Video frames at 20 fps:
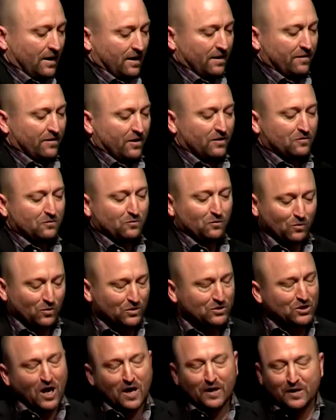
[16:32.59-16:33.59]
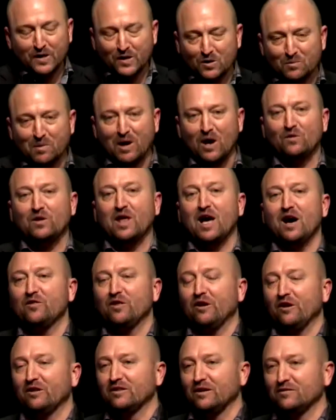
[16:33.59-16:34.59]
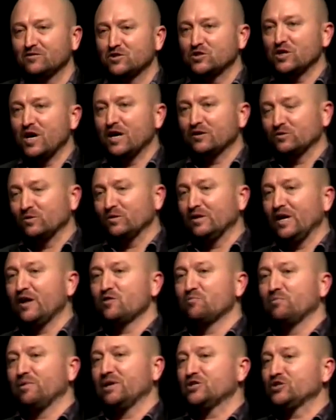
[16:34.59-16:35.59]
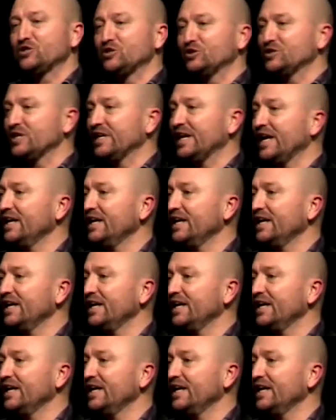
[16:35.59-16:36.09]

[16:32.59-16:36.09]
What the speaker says: that we're talking about now, that I'd love to talk to a lot of the press here today a